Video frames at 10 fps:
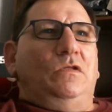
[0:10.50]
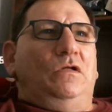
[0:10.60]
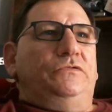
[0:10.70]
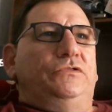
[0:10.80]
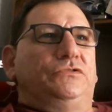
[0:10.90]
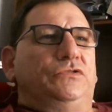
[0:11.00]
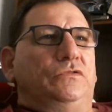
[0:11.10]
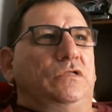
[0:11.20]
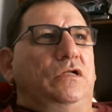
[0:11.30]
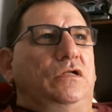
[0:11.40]
we just
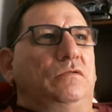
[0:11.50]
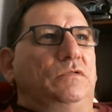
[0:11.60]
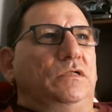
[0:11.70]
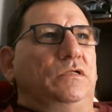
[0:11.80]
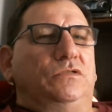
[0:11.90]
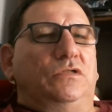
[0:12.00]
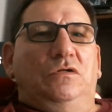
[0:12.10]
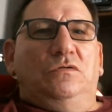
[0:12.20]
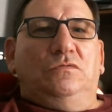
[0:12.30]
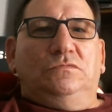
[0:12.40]
hooked that up like so.